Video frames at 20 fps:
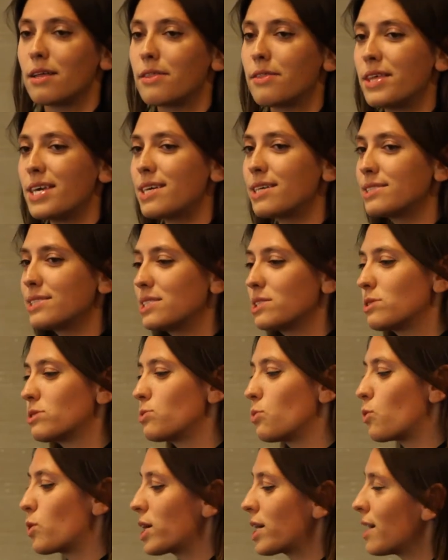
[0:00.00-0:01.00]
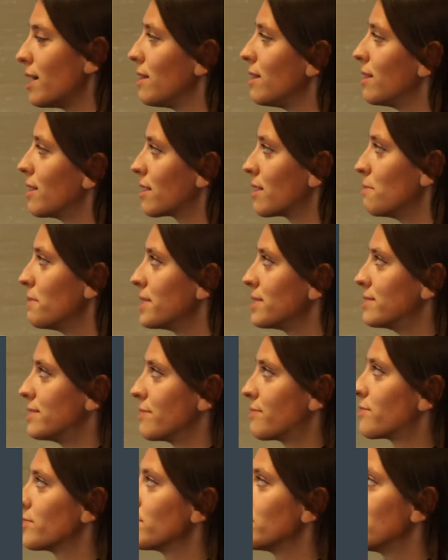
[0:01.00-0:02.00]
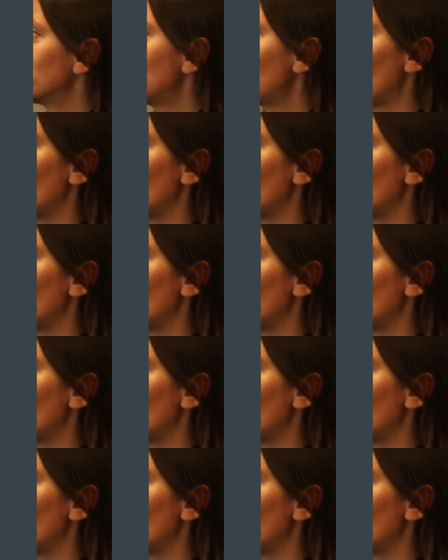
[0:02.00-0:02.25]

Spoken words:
Things work a little bit differently